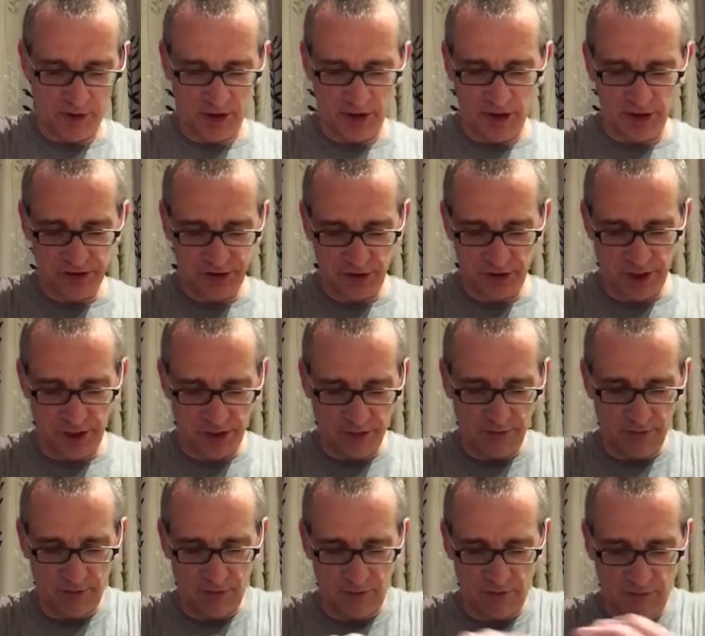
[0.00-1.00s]
also
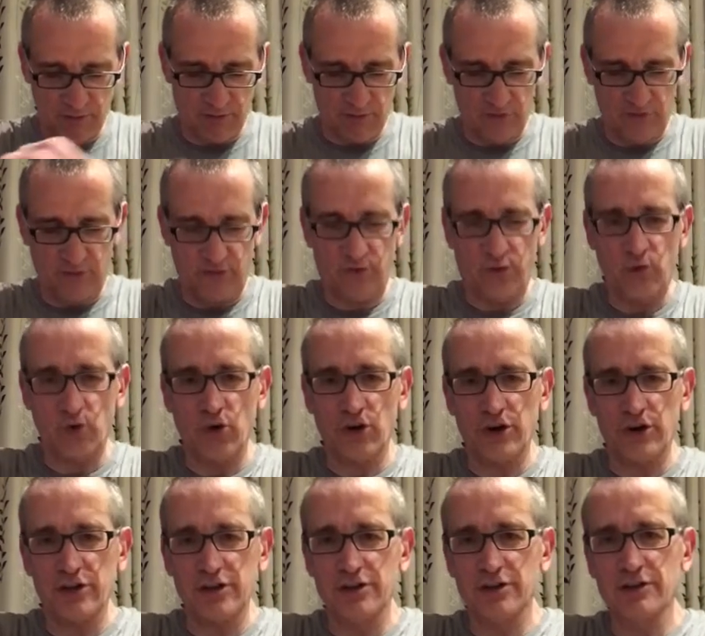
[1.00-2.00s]
get
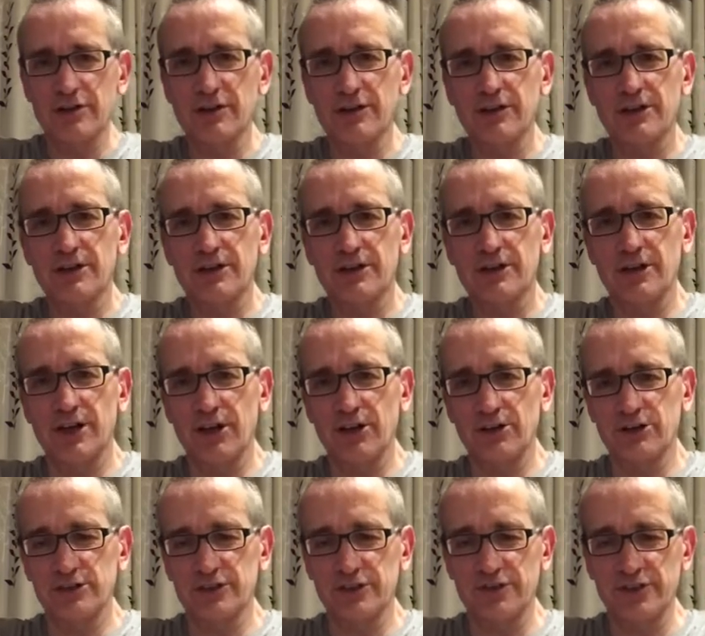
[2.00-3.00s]
4
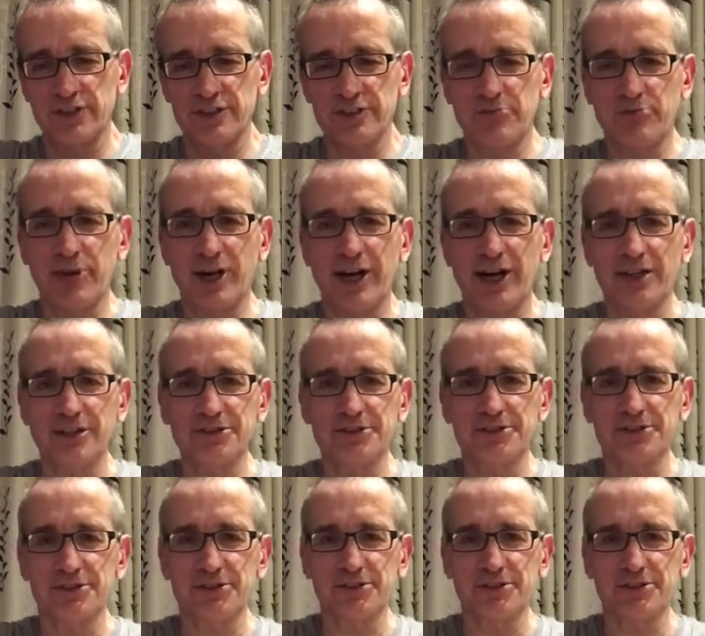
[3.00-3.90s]
colors of these palaces.